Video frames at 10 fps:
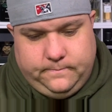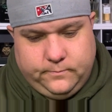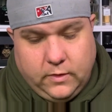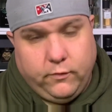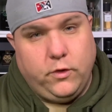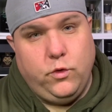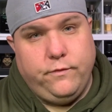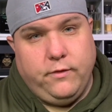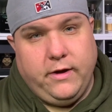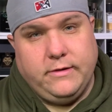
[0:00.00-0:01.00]
For an oud
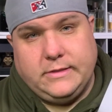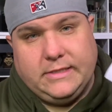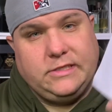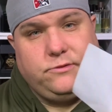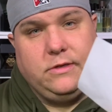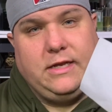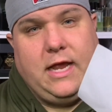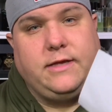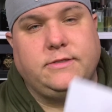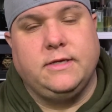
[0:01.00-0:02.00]
fragrance, this is really
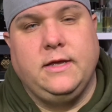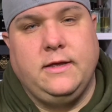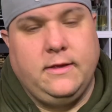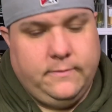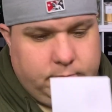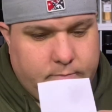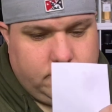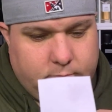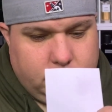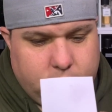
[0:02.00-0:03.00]
nice.
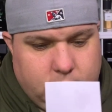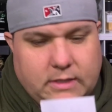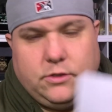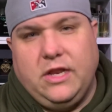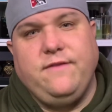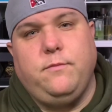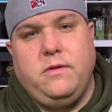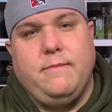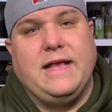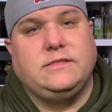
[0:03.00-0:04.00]
This could even be
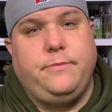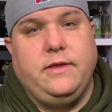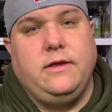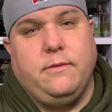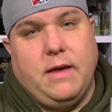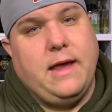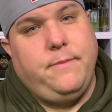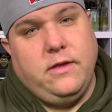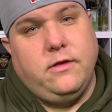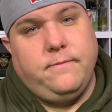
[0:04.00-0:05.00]
mass appealing in my
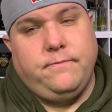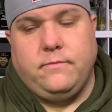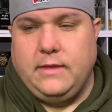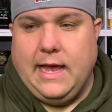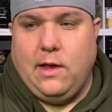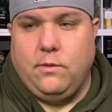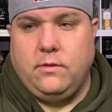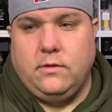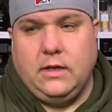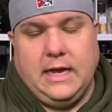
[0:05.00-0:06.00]
opinion. Now,
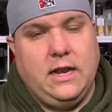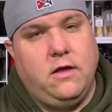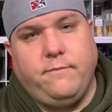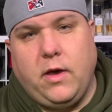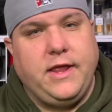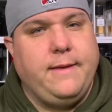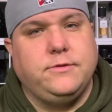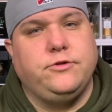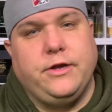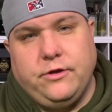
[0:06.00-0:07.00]
again, off body
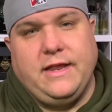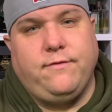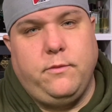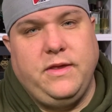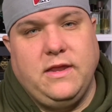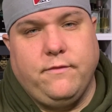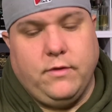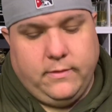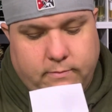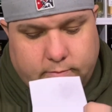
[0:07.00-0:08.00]
chemistry, it could definitely be
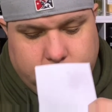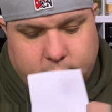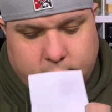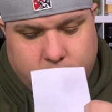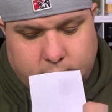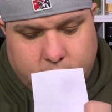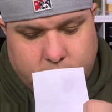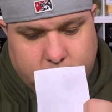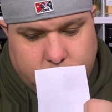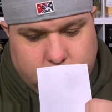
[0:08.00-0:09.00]
different.
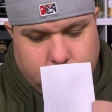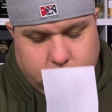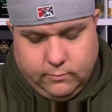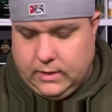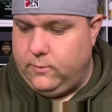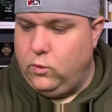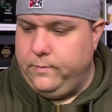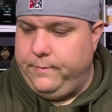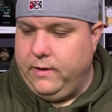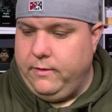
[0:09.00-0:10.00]
But Oud
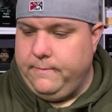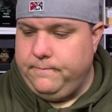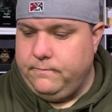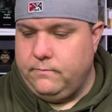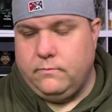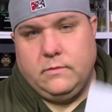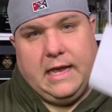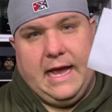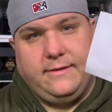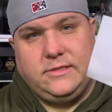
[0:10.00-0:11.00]
Imperium,
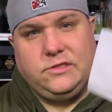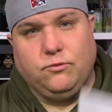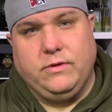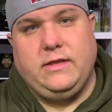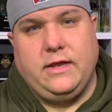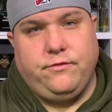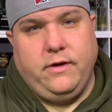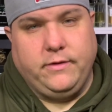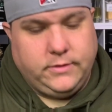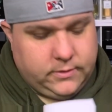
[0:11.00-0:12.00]
this is a really nice
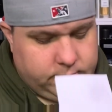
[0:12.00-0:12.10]
fragrance.